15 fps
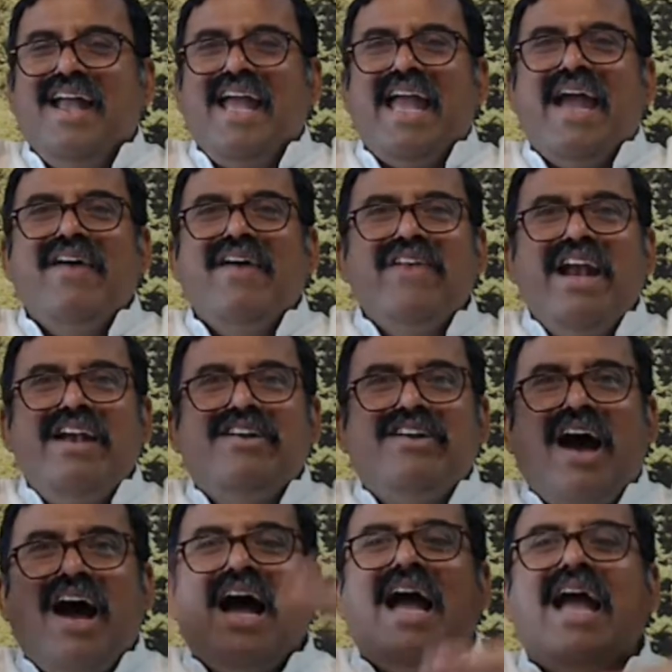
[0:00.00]
Every
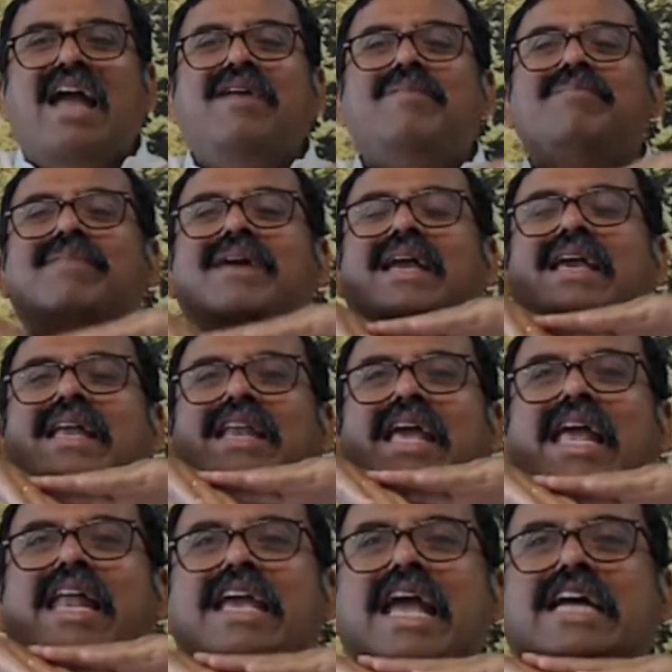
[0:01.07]
time in
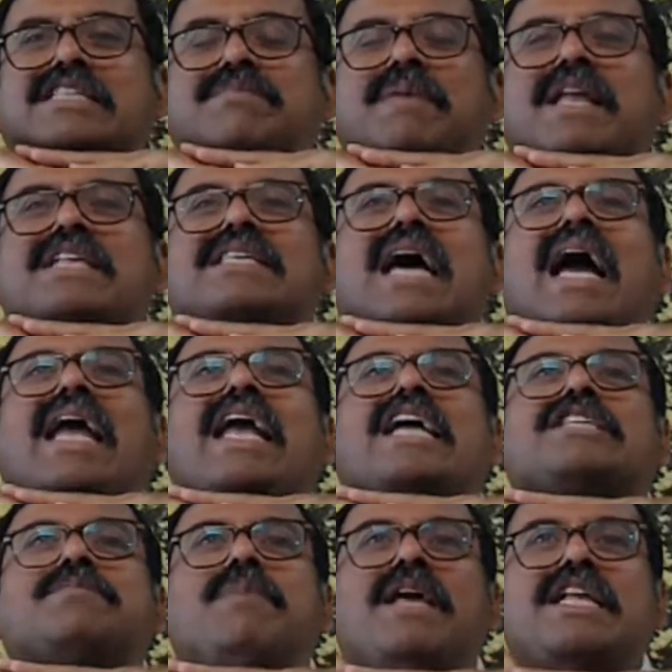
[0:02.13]
any experience, I
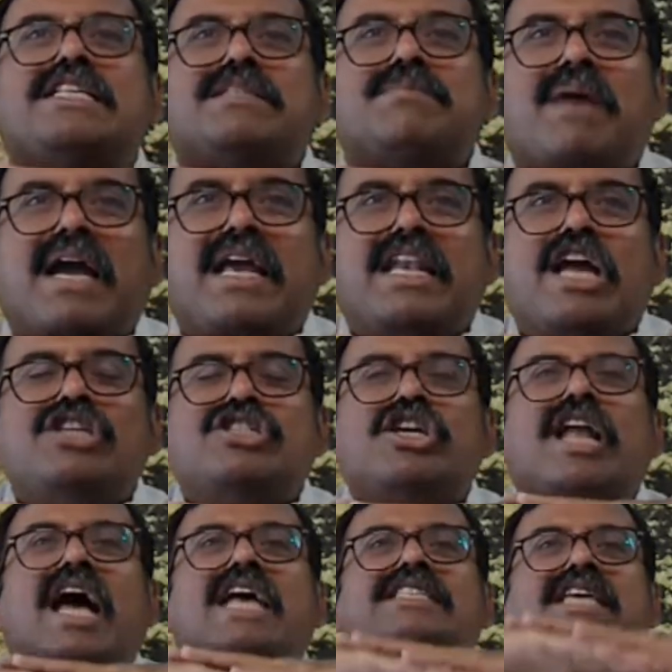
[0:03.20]
experience my
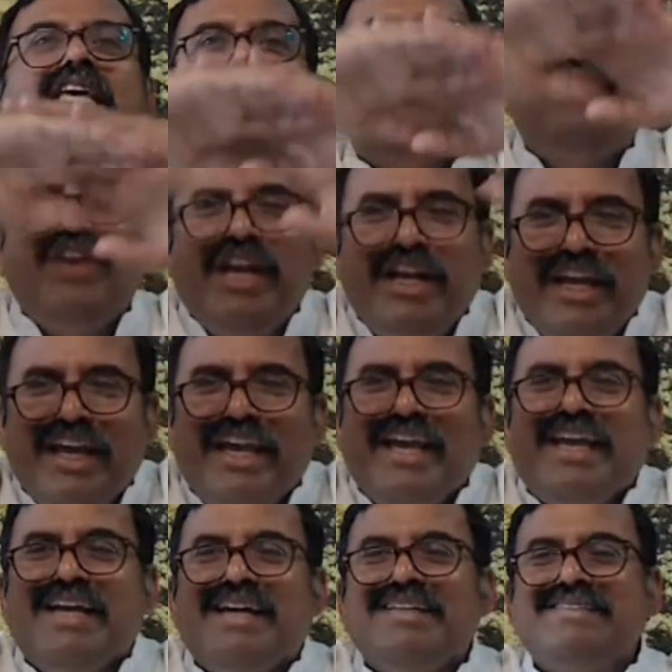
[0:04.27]
nature as
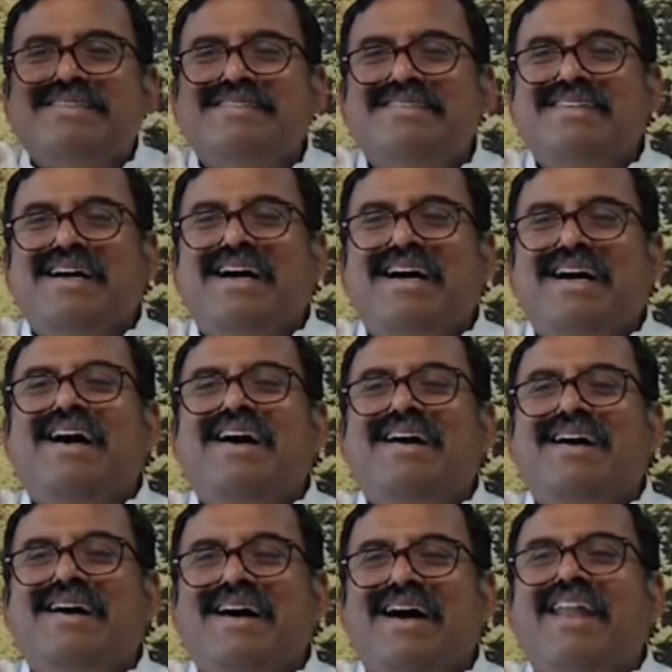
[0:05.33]
infinity,
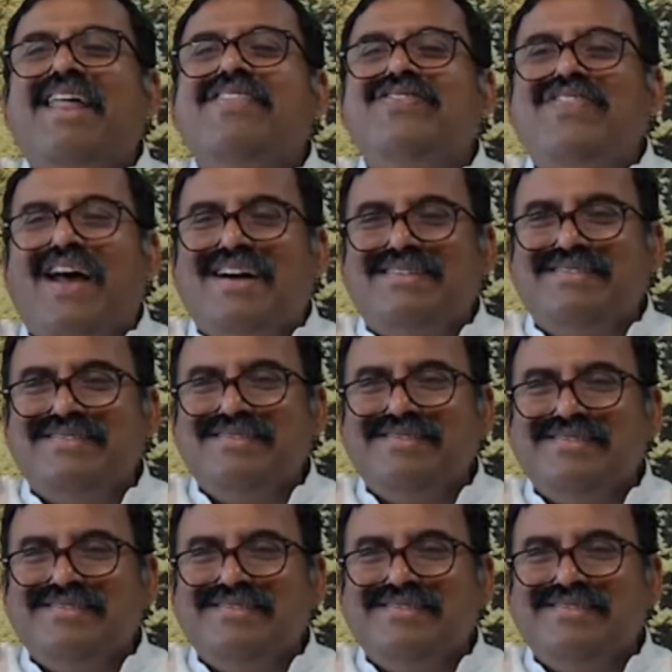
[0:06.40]
Ananta.